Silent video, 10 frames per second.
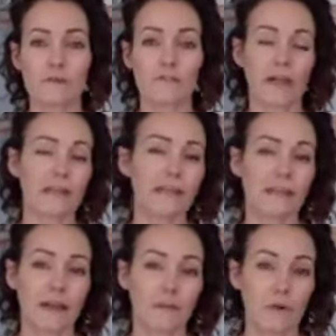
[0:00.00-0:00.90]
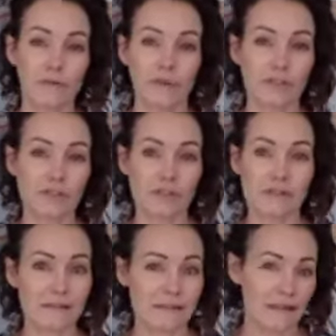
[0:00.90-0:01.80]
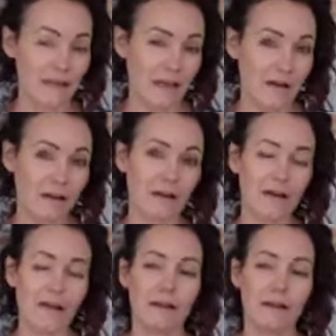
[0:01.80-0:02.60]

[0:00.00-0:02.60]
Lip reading: we're finding that our motivation just isn't there.